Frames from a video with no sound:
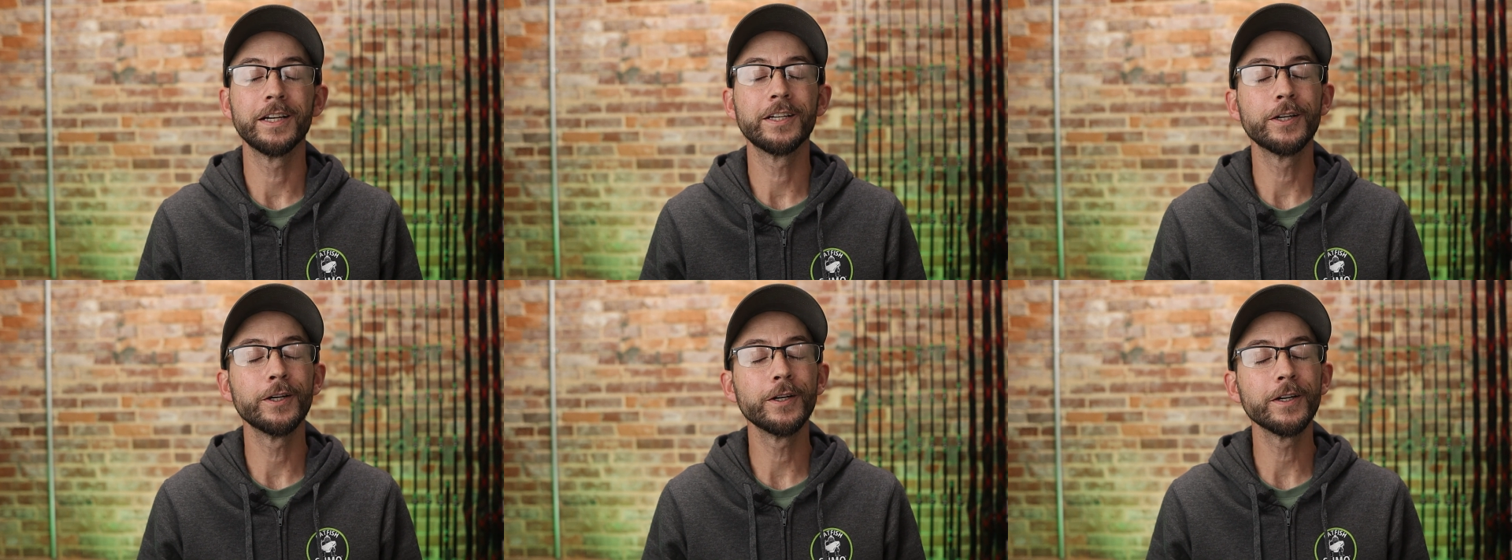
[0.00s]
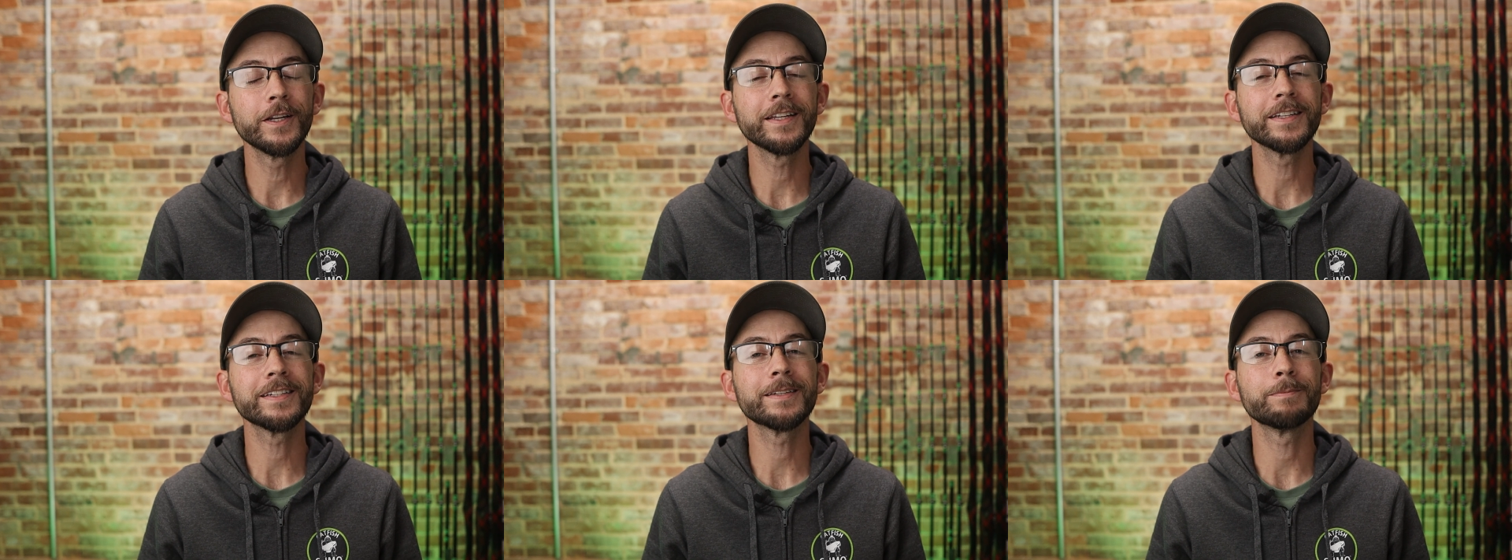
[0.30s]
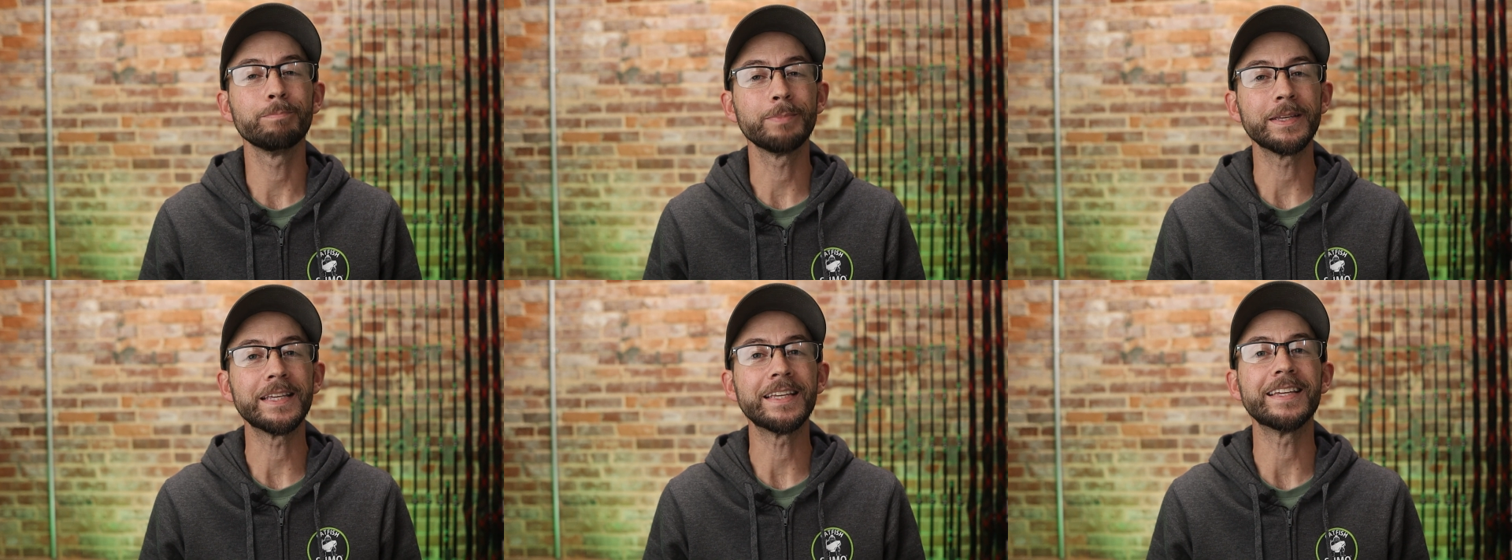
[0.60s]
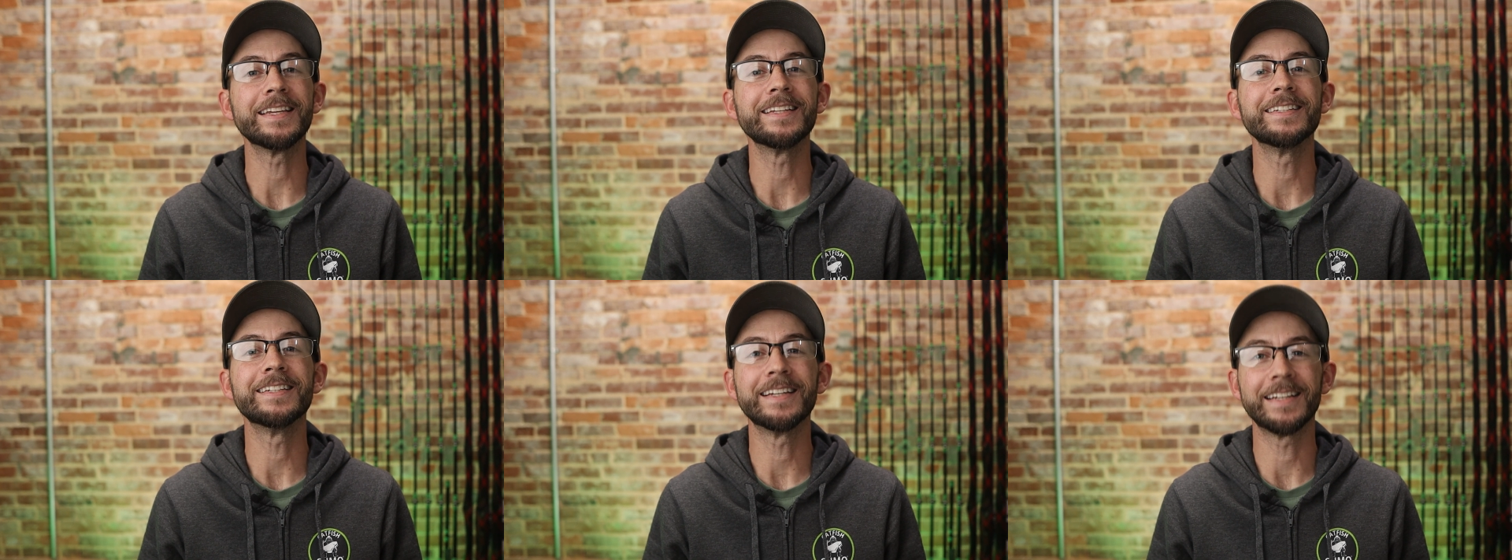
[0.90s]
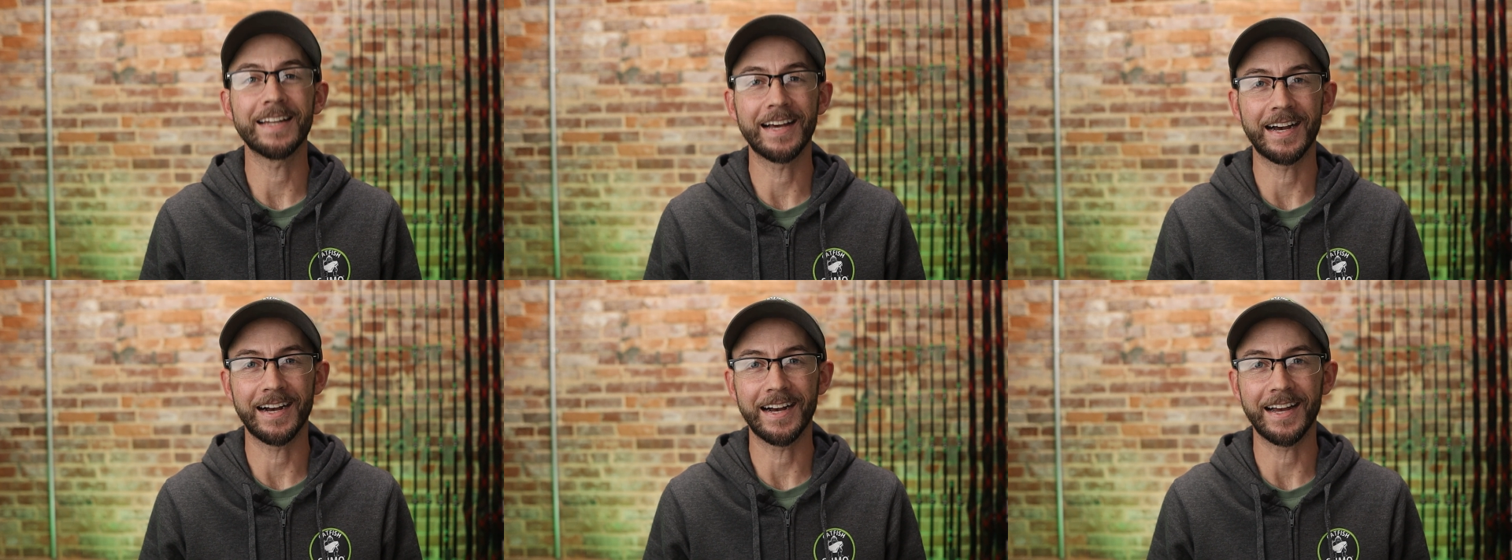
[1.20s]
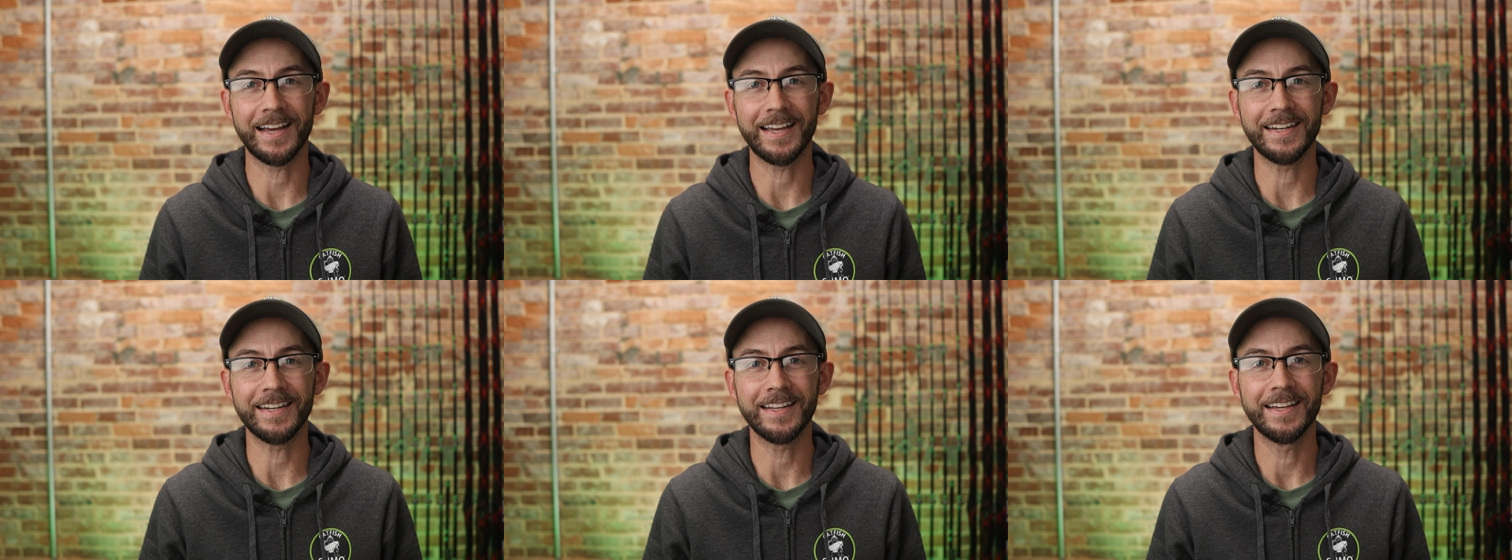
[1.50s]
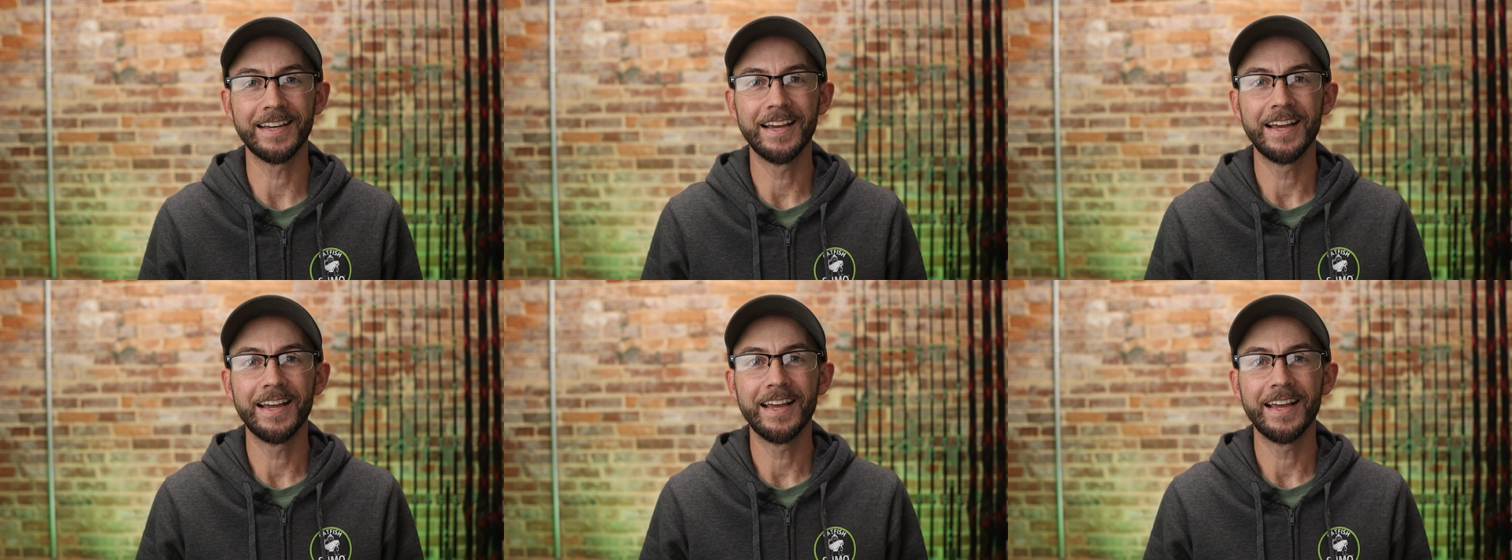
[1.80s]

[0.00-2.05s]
couldn't be denied.